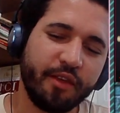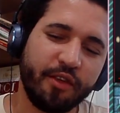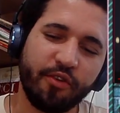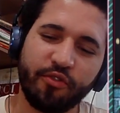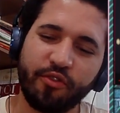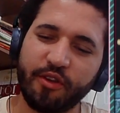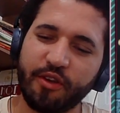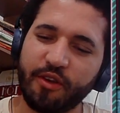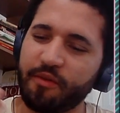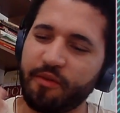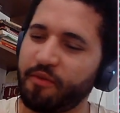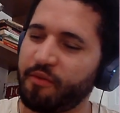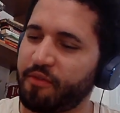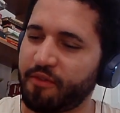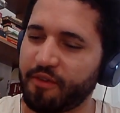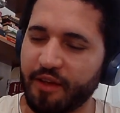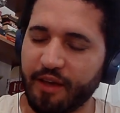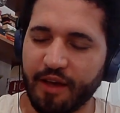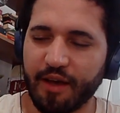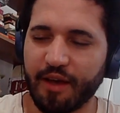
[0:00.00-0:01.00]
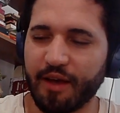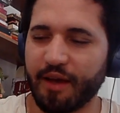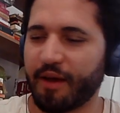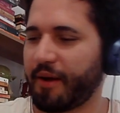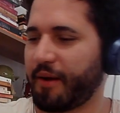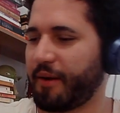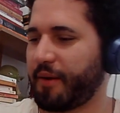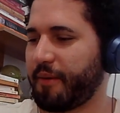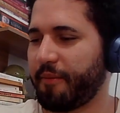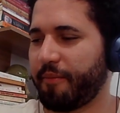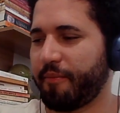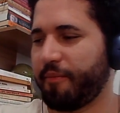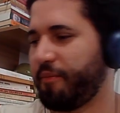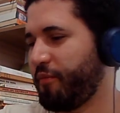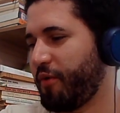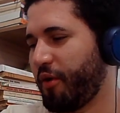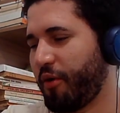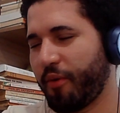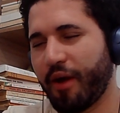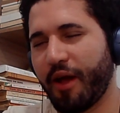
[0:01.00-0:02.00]
You didn't
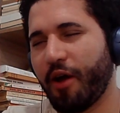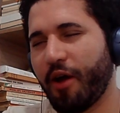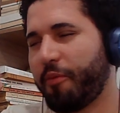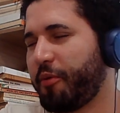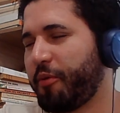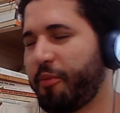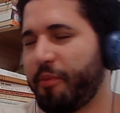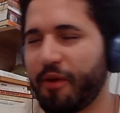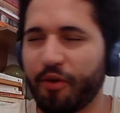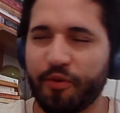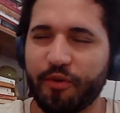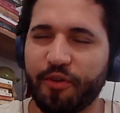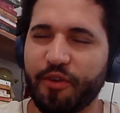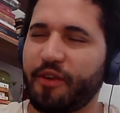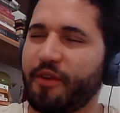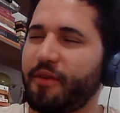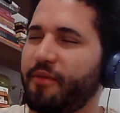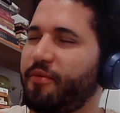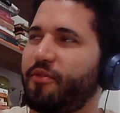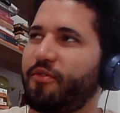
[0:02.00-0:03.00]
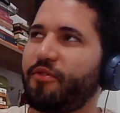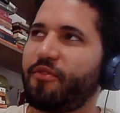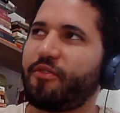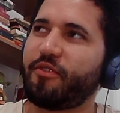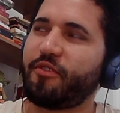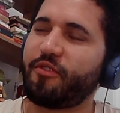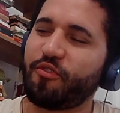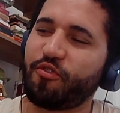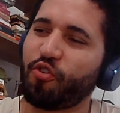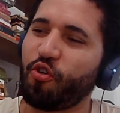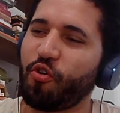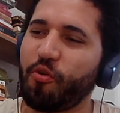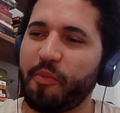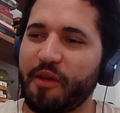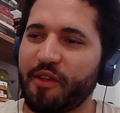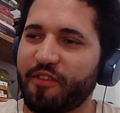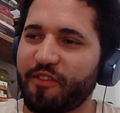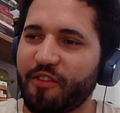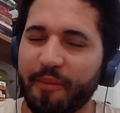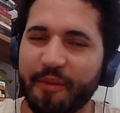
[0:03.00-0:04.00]
help me. You didn't show
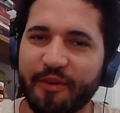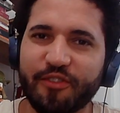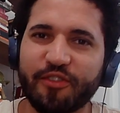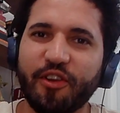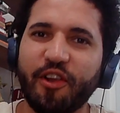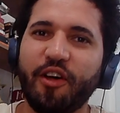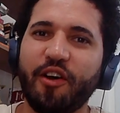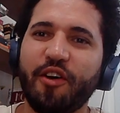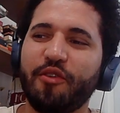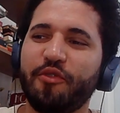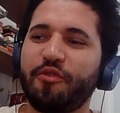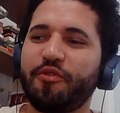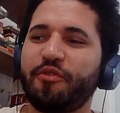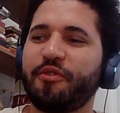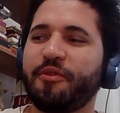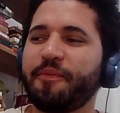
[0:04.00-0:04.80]
me so much love.